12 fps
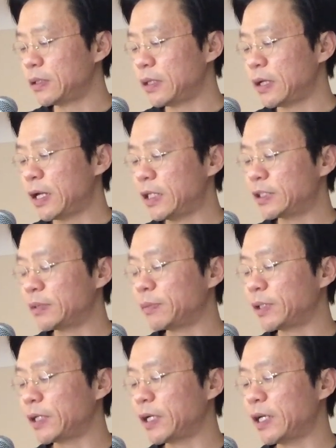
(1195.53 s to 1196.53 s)
and
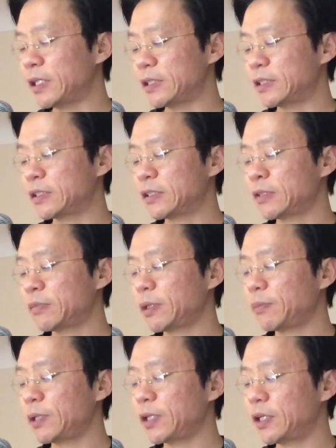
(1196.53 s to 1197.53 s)
something else, something
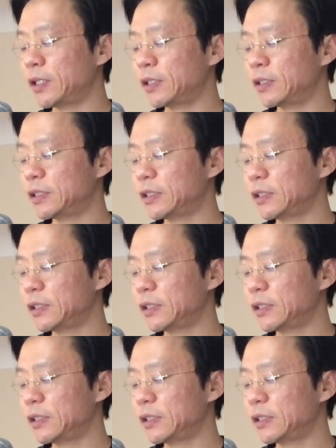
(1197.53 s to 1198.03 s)
beyond.